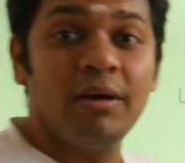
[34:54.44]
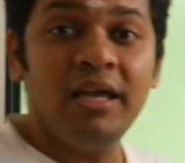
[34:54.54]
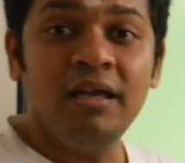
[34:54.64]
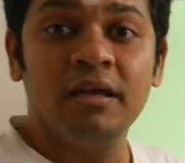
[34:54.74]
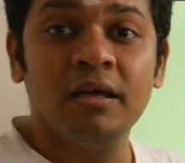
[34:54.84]

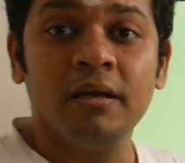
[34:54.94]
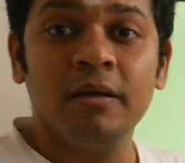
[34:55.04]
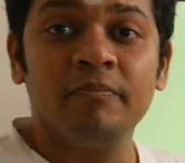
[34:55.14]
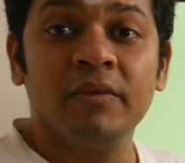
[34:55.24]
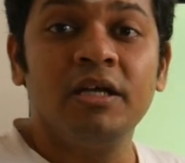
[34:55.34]
by
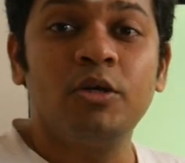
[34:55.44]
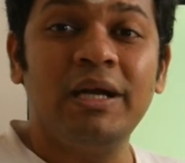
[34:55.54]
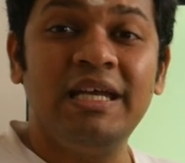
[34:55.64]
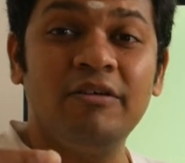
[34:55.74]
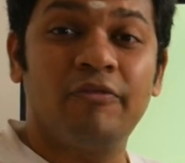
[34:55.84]

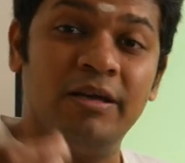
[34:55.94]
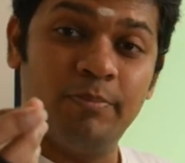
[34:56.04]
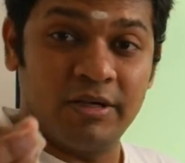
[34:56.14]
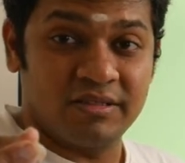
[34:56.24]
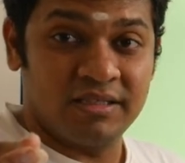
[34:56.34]

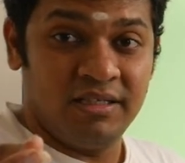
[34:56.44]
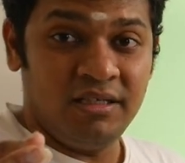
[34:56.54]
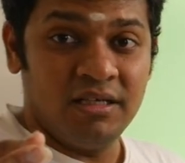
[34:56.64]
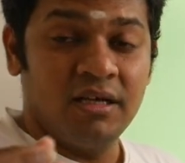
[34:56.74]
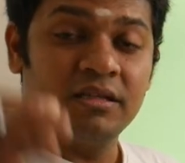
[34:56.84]

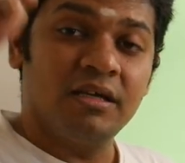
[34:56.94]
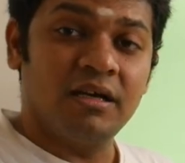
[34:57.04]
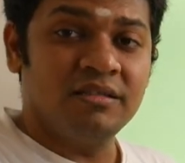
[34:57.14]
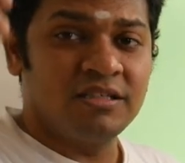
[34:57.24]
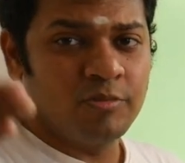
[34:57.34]
25%, the
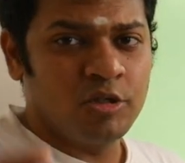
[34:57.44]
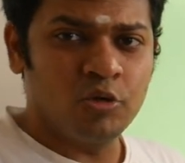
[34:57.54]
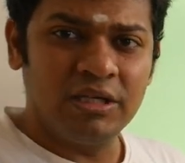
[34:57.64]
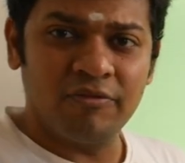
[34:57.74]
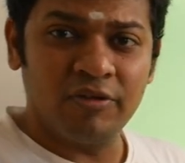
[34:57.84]
consumption
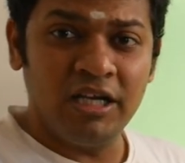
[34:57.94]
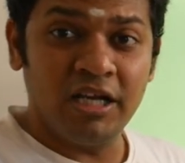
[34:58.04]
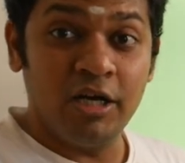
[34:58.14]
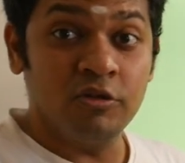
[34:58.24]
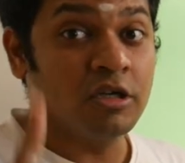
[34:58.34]
should definitely
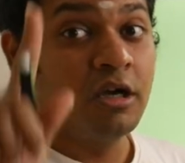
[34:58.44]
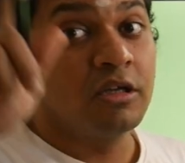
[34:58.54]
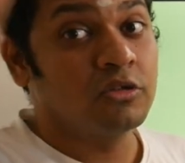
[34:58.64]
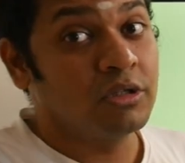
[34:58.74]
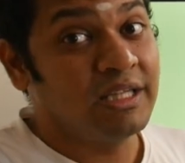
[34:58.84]
reduce,
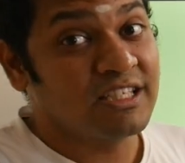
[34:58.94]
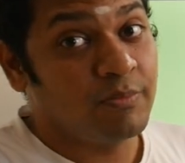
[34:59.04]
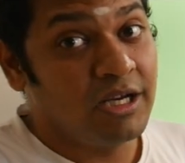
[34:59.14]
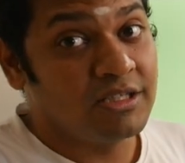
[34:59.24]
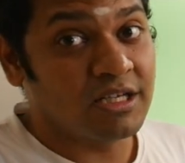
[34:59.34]
so the
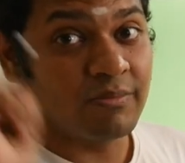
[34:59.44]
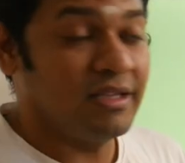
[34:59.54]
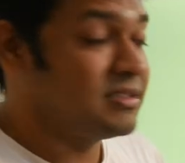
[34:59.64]
expenditure remains